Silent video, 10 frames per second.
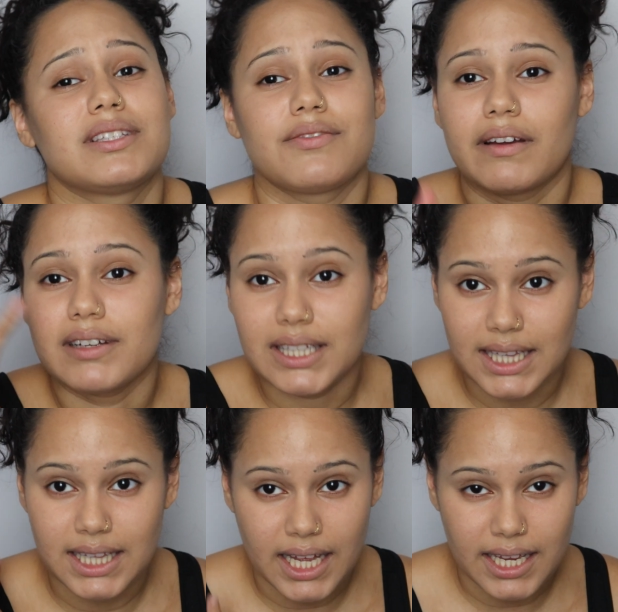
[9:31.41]
It's very
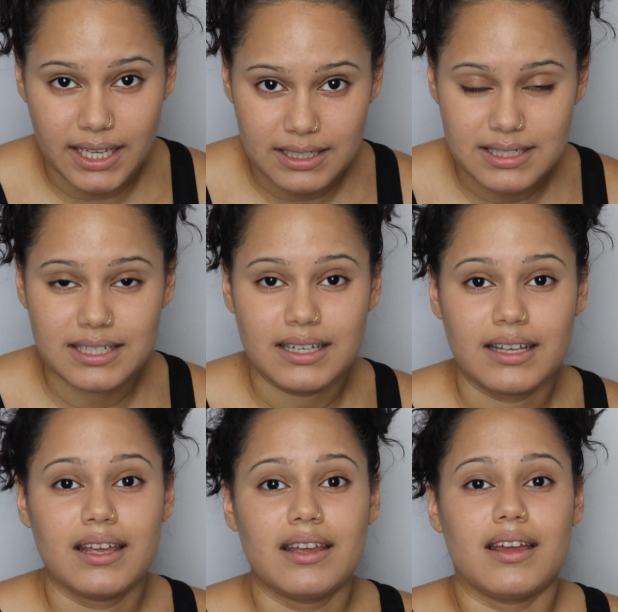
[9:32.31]
light,
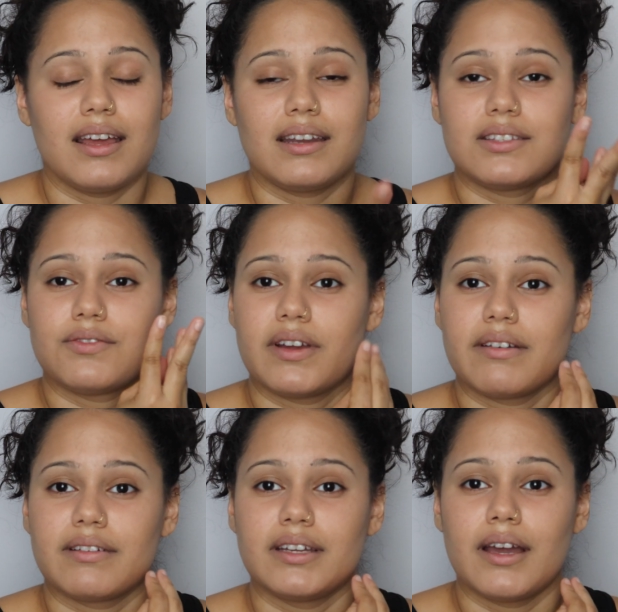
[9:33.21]
and it's
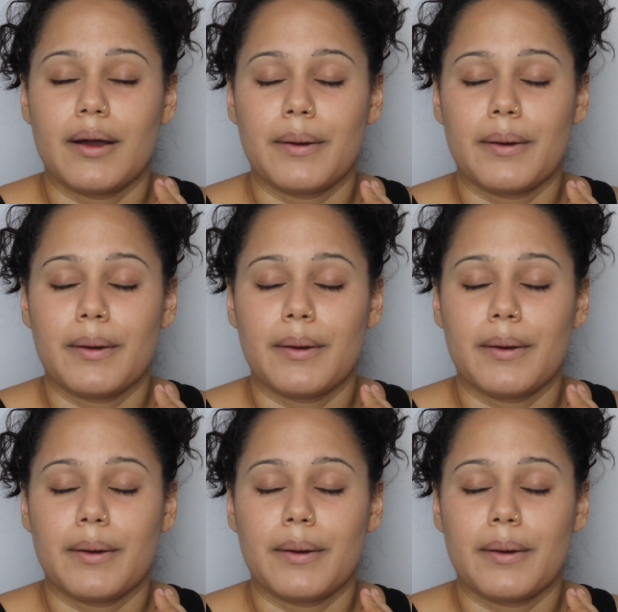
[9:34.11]
very